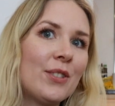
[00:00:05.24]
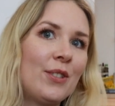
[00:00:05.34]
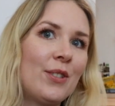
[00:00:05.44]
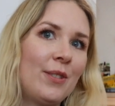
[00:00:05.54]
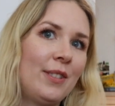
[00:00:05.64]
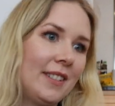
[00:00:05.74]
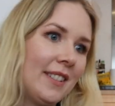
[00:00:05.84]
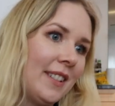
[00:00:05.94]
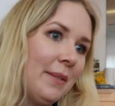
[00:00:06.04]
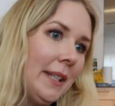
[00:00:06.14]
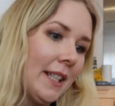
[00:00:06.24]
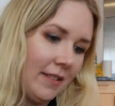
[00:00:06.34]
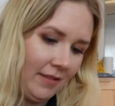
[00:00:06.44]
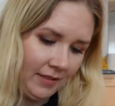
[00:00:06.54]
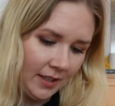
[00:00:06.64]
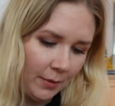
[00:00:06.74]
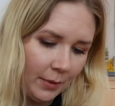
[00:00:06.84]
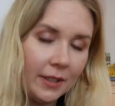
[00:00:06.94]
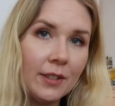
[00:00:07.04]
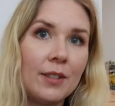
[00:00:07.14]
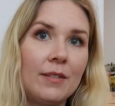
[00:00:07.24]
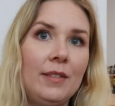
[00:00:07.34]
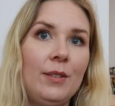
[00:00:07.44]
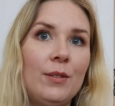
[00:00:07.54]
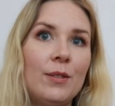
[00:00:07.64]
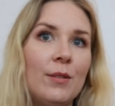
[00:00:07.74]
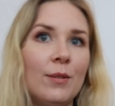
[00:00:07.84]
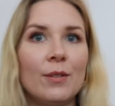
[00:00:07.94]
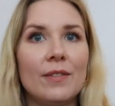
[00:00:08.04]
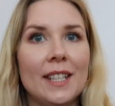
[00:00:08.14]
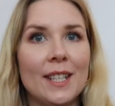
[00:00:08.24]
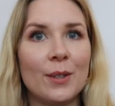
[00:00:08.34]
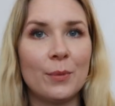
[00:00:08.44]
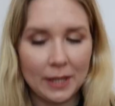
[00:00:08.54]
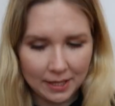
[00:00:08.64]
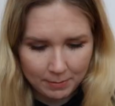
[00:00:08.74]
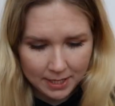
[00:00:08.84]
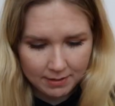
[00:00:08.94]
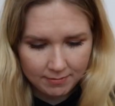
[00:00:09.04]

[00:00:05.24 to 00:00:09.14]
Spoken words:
Chunjon. Come here. I want you to do the video with me.